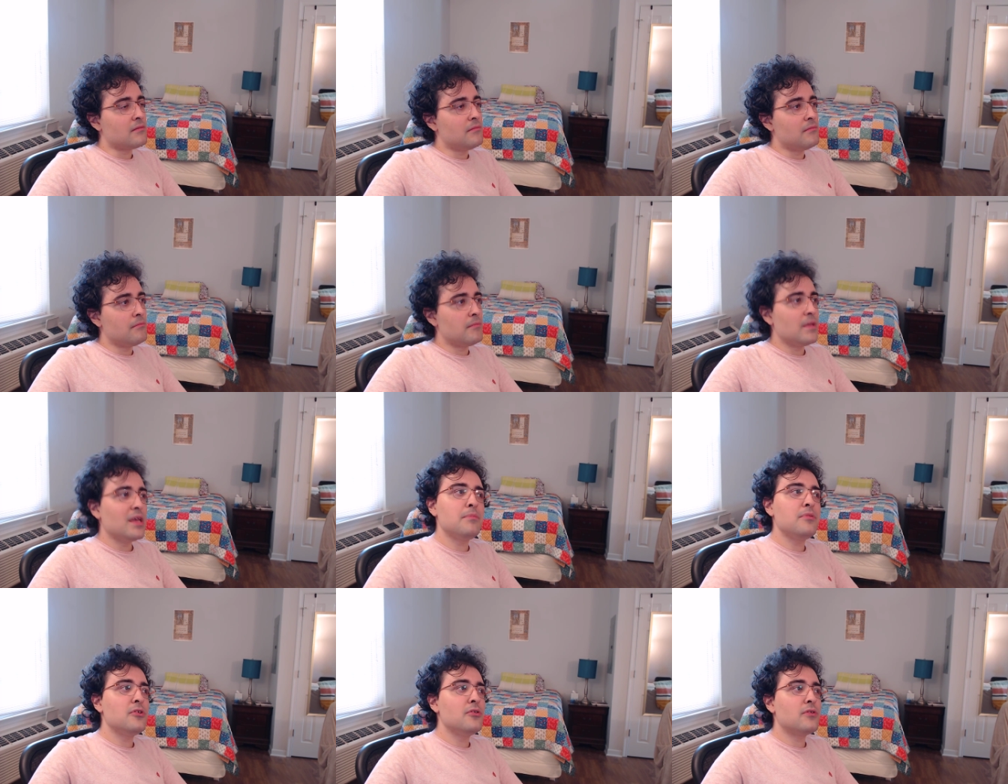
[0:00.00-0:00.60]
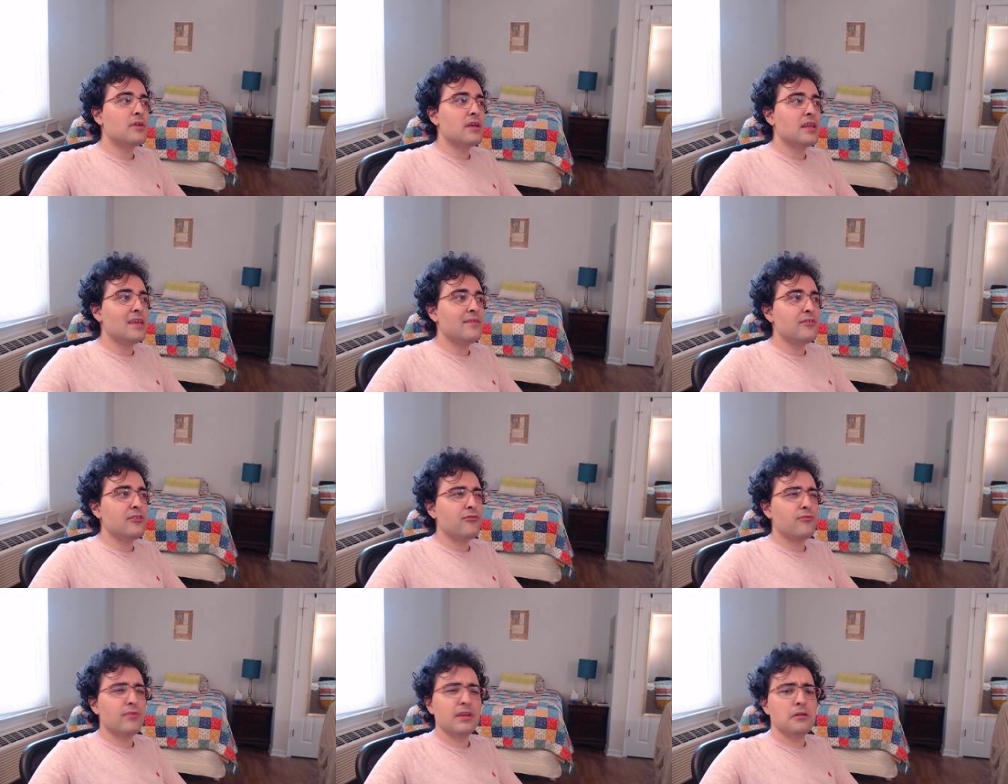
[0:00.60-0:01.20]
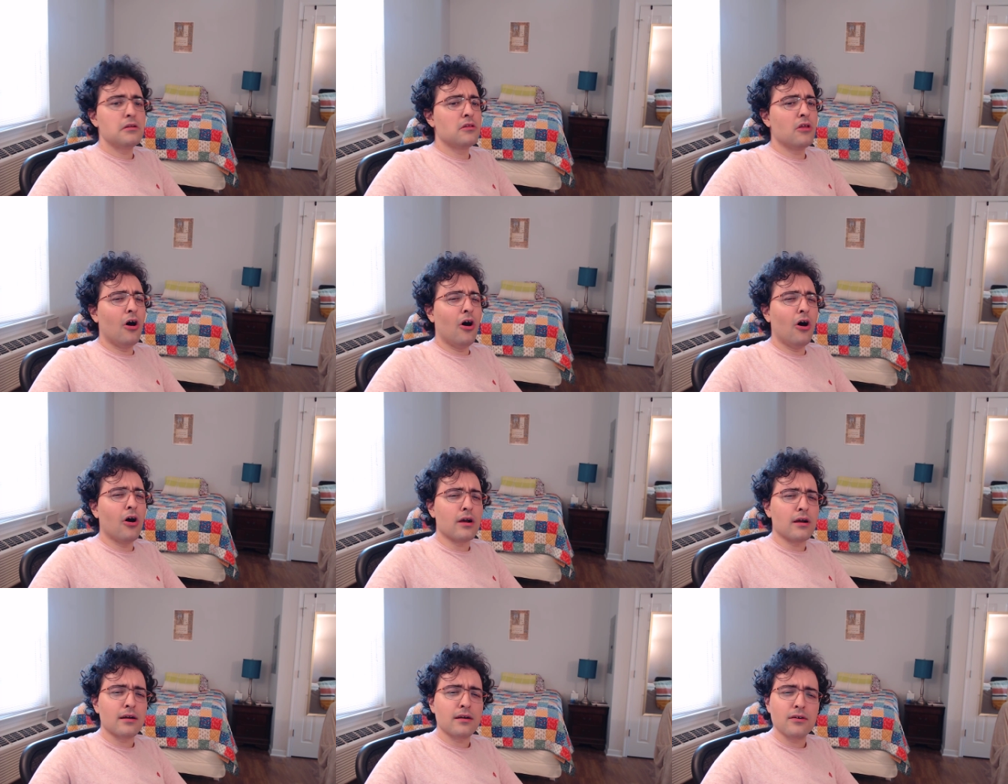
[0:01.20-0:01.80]
maybe you can even read
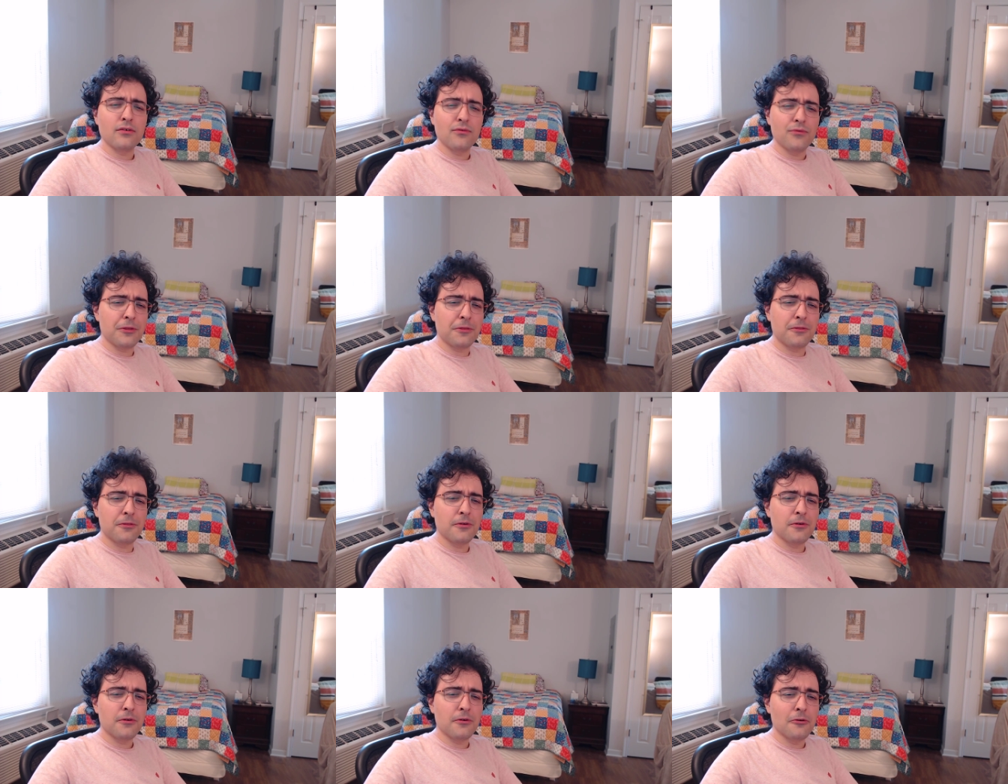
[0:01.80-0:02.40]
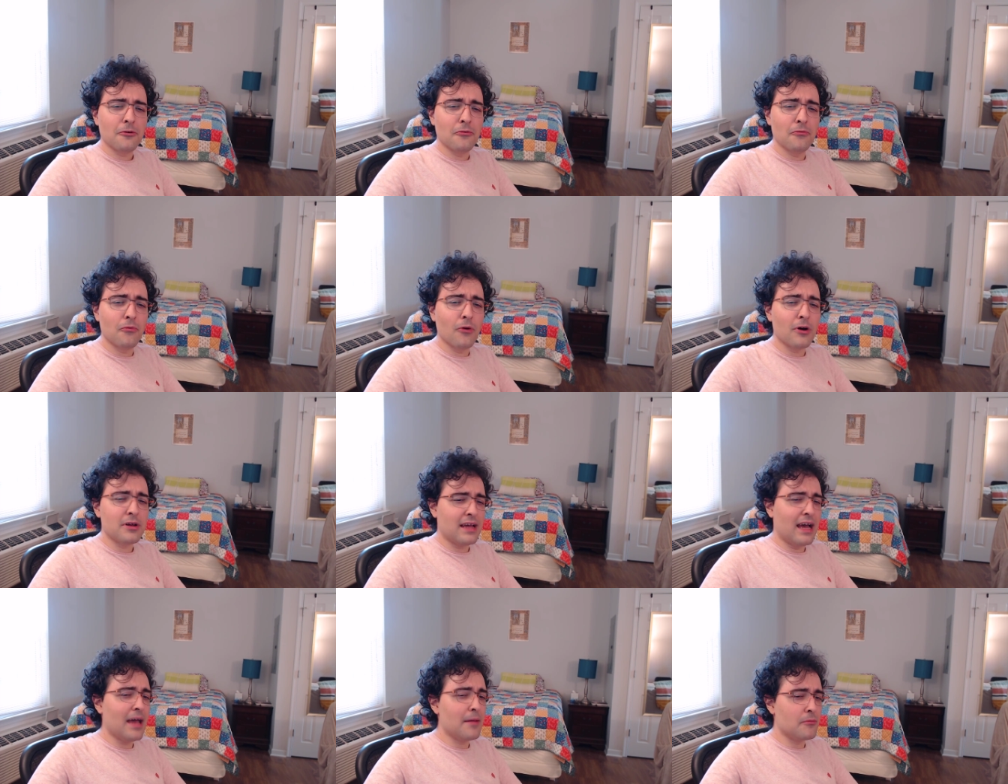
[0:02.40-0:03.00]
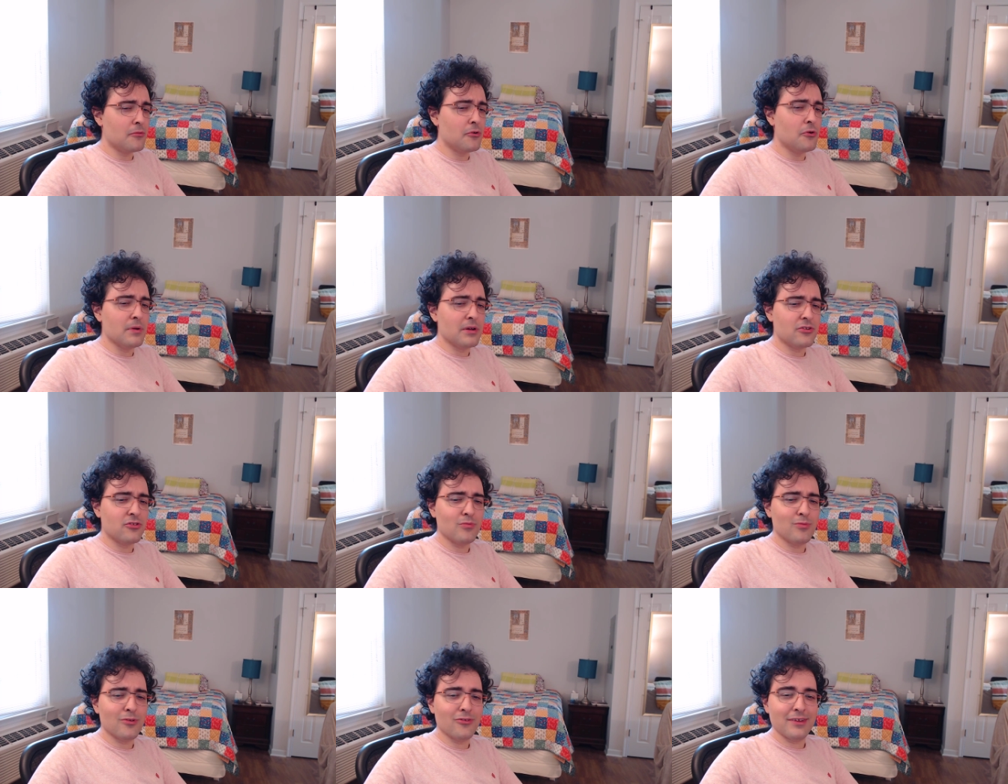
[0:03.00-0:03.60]
along with what I'm going
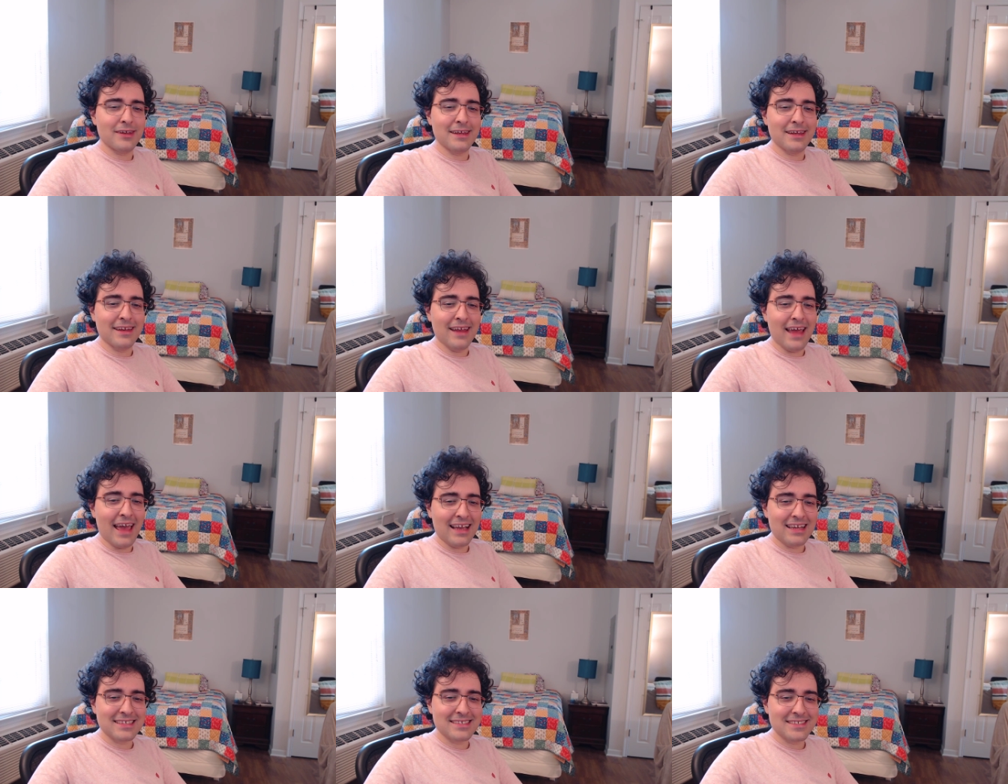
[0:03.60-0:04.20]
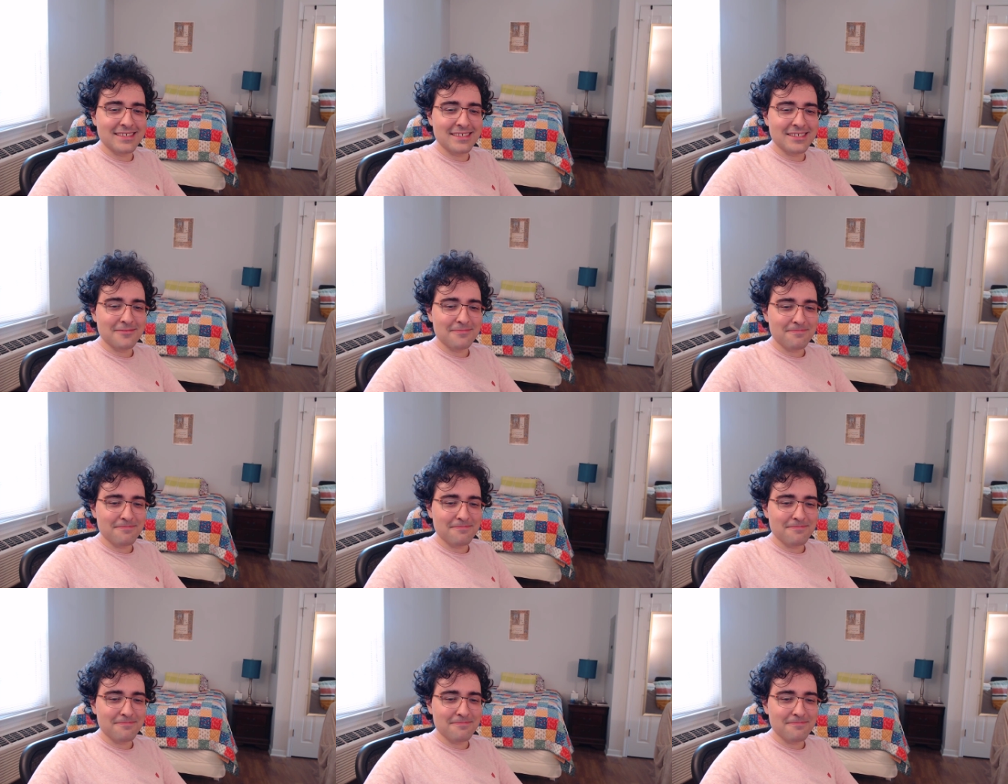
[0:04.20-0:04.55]
to be reading next.